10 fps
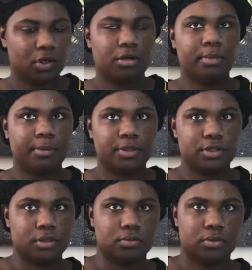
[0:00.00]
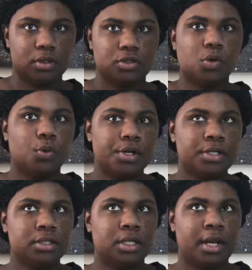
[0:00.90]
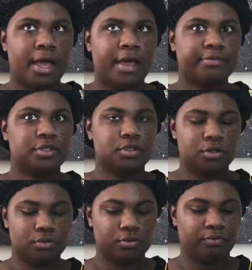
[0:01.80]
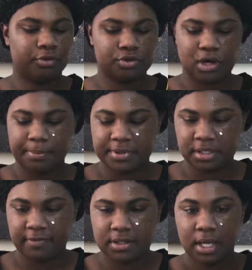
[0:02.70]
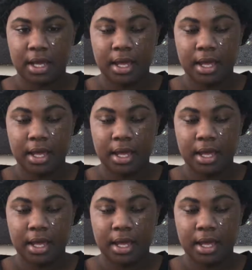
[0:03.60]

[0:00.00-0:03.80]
or maybe 2. So 1.5 to 2 full droplets of this,